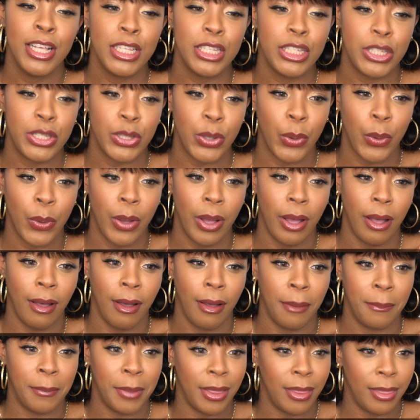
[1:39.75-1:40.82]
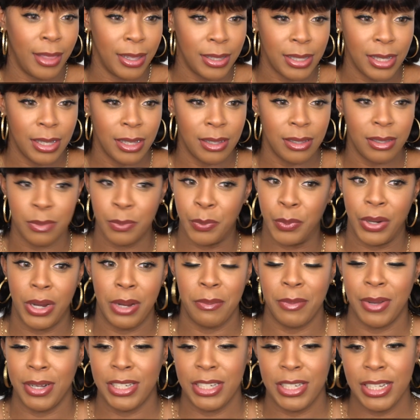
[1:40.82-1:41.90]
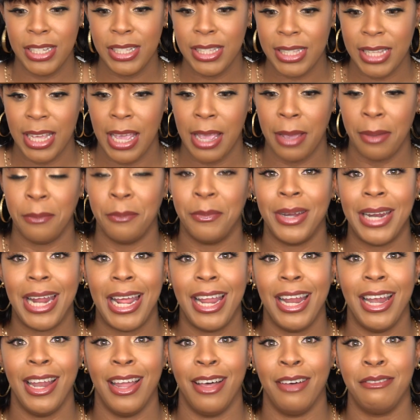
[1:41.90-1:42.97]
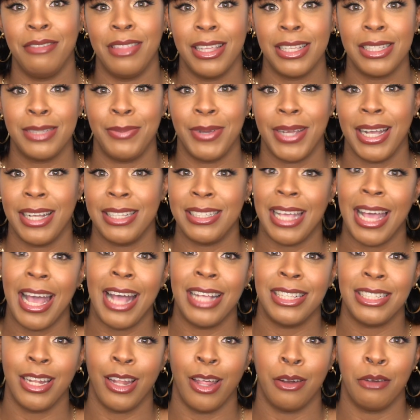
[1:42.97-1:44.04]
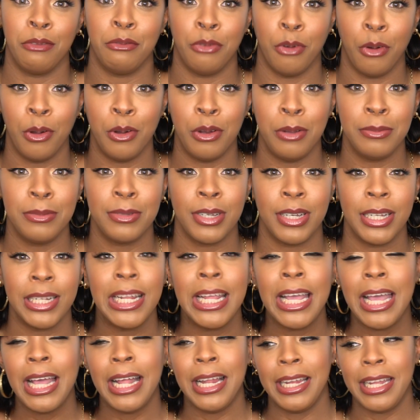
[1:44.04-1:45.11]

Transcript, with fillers: so um this is pretty much the same but I love this because it has a lot of volume to it